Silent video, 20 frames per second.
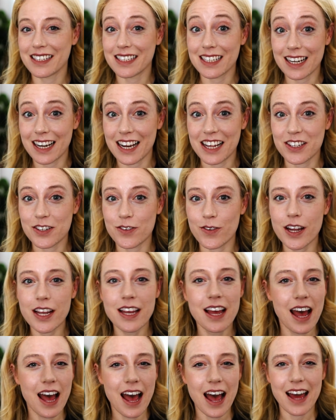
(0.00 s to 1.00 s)
and
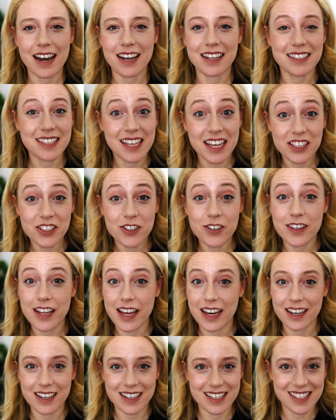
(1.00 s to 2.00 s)
decluttering, and I'll touch on
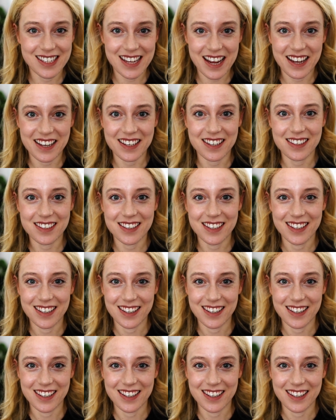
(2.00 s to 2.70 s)
that in a second. But